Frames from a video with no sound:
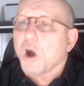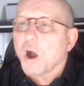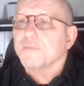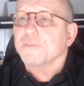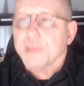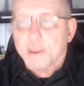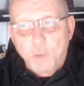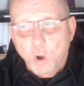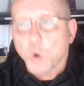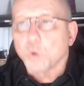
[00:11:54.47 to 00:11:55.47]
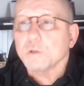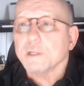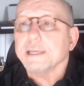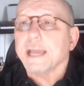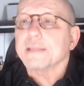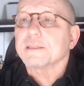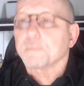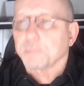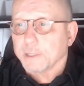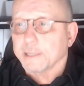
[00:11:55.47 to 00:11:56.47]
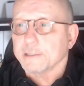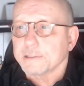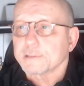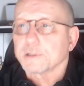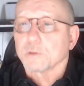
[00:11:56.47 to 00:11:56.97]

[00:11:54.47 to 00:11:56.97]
Offer them only at the place